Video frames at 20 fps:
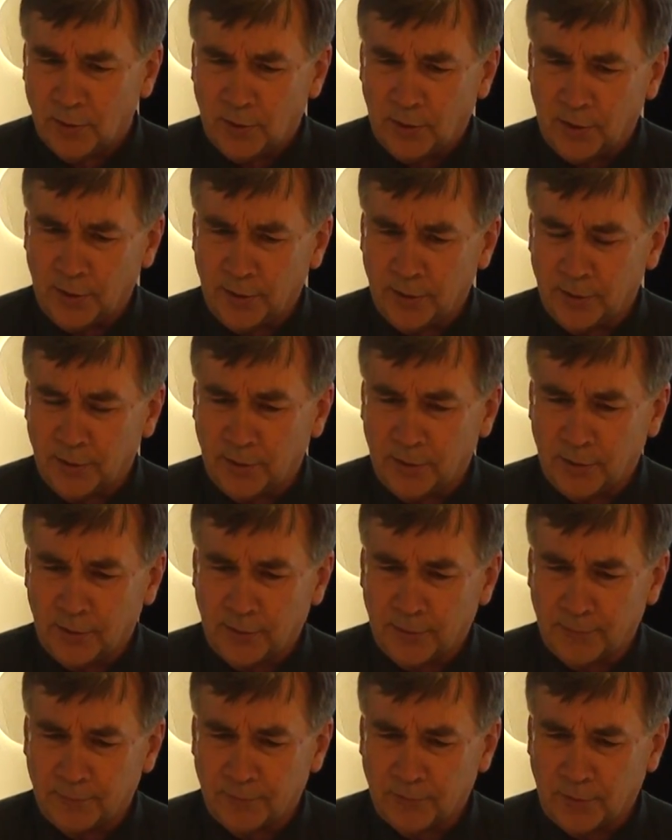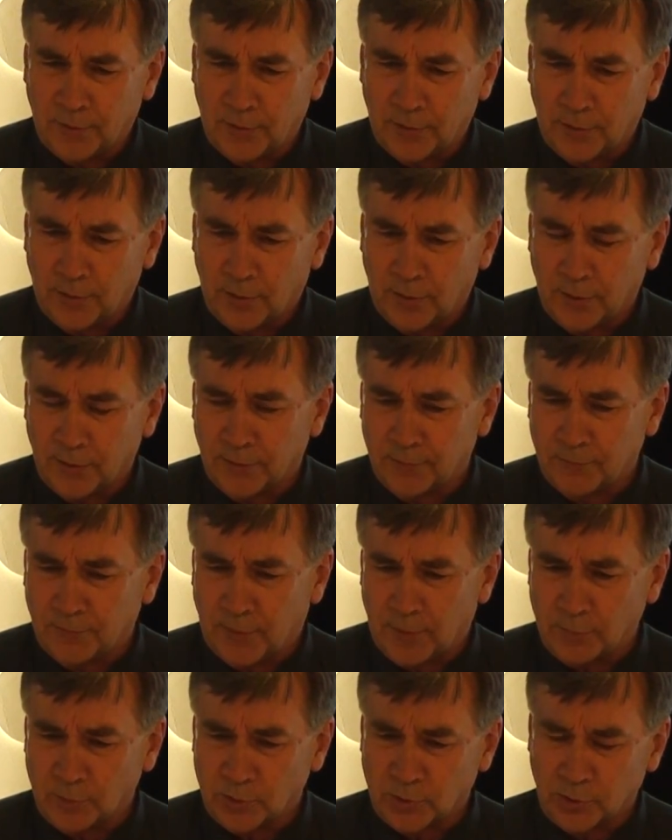on a
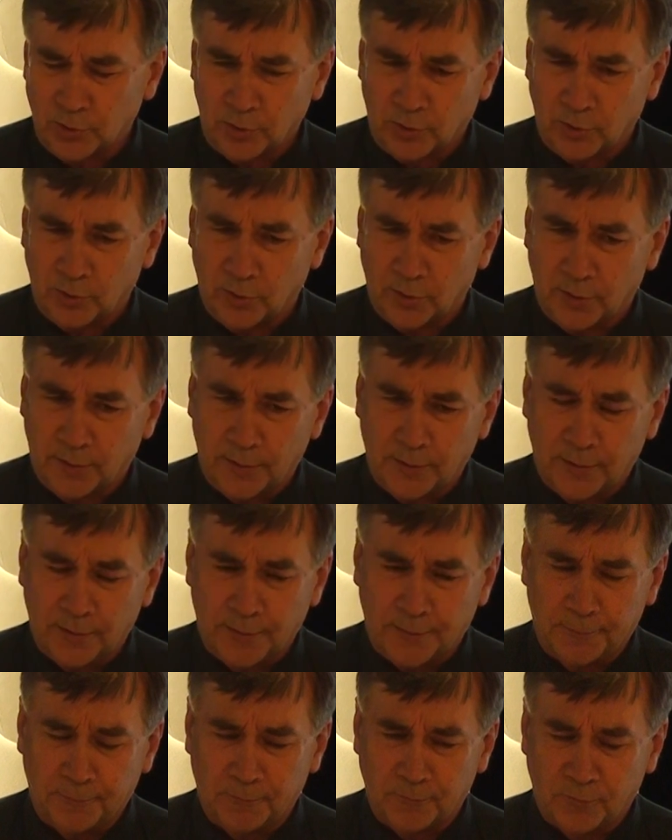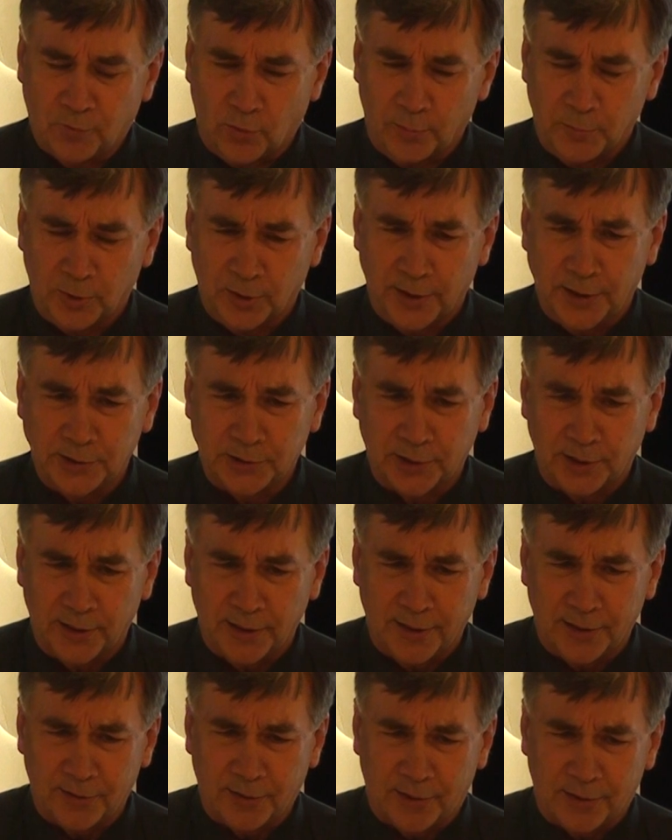pharmaceutical formulation.
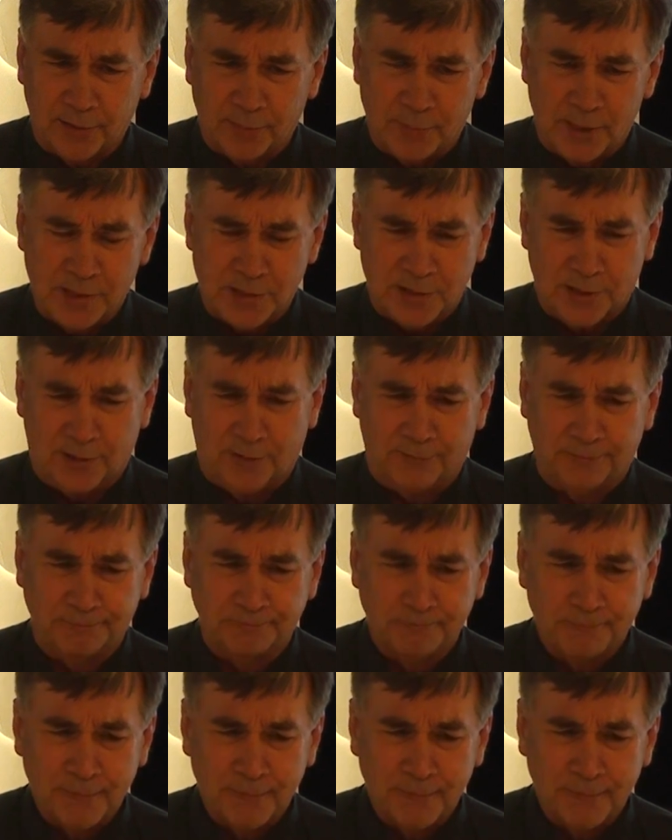And I thought to myself,